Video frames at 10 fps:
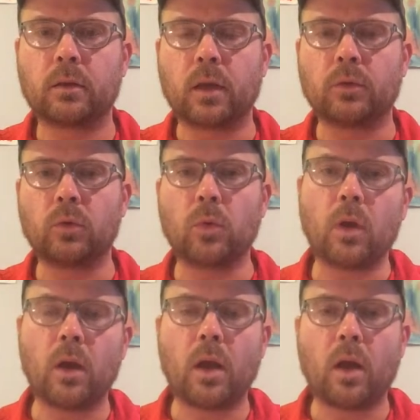and
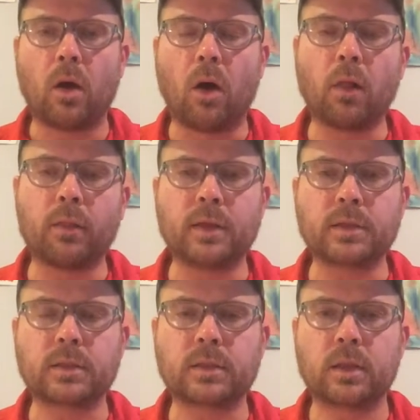do all
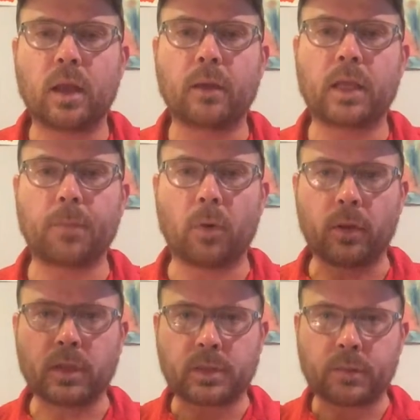this and keep all
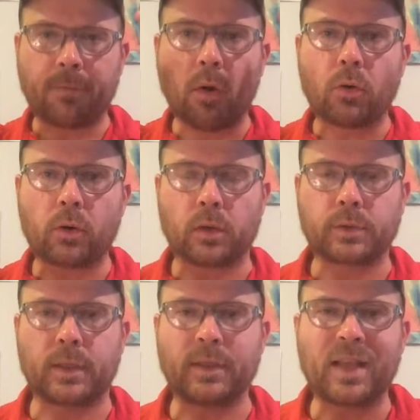this
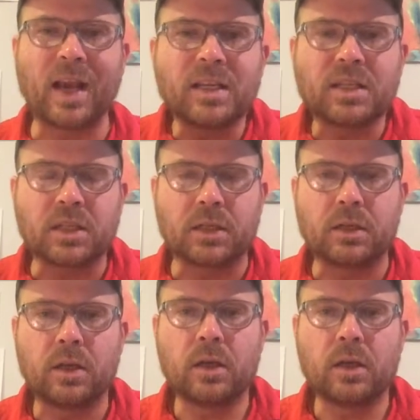focus and attention